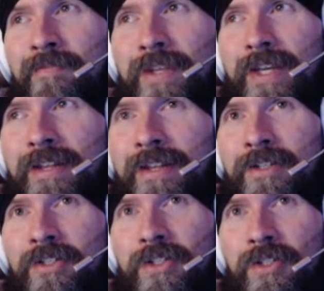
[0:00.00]

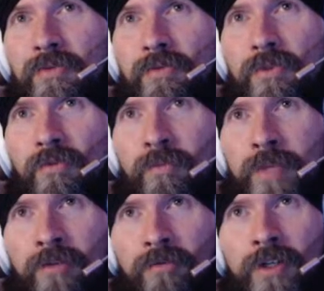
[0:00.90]
that's just
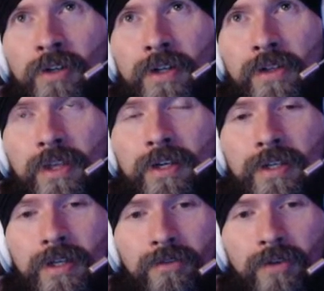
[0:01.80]
being real and
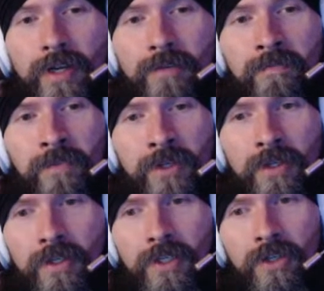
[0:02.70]
authentic, right?
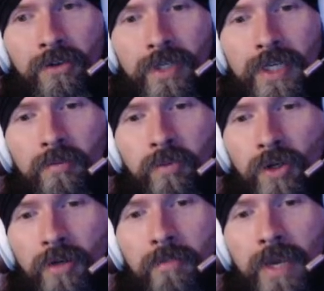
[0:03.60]
You don't need to put
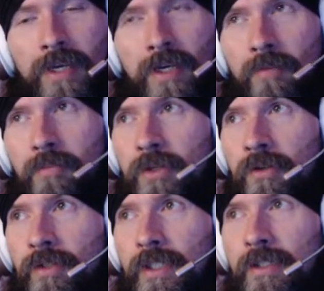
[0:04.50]
on makeup. You
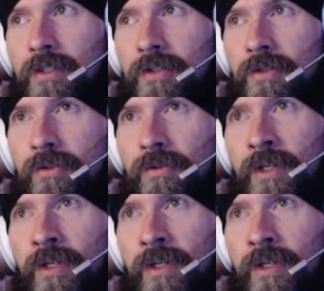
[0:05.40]
don't need to